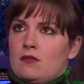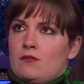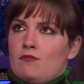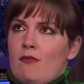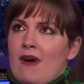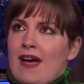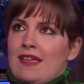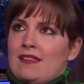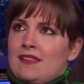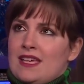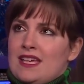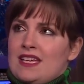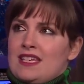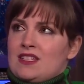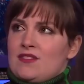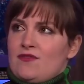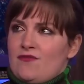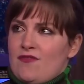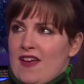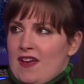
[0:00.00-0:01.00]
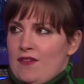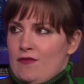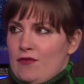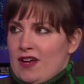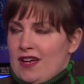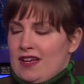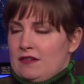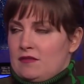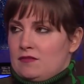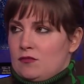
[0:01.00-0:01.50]
My least
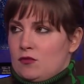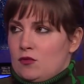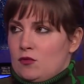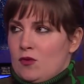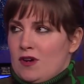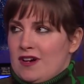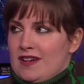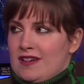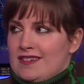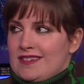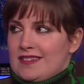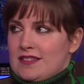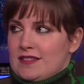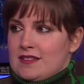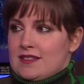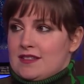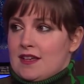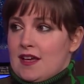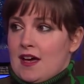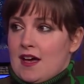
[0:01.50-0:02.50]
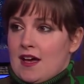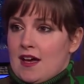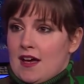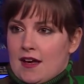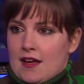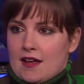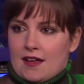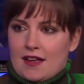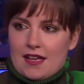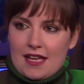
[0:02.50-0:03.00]
favorite was
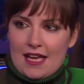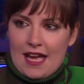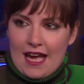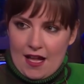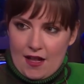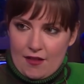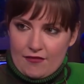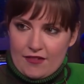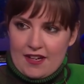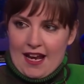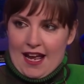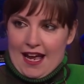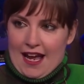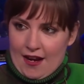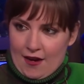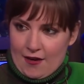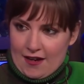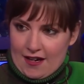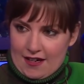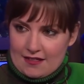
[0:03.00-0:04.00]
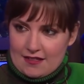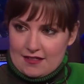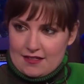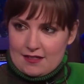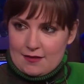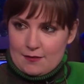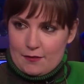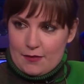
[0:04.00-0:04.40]
Calvin Harris